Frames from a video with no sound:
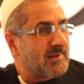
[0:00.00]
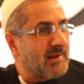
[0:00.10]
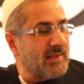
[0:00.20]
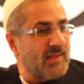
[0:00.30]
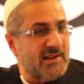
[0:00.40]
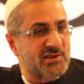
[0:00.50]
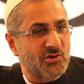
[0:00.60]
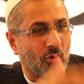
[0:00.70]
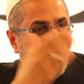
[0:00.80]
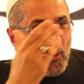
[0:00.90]
And that's
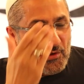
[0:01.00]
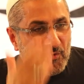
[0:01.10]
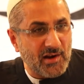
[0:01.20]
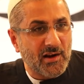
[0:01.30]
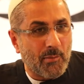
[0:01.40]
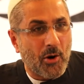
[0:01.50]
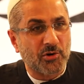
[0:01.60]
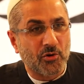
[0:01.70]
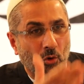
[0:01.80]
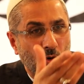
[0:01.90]
the whole thing
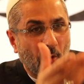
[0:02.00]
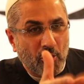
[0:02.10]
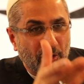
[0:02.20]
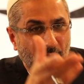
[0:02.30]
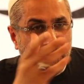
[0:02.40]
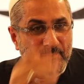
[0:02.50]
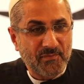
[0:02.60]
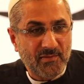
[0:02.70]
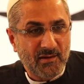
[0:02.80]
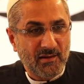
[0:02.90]
about a role model.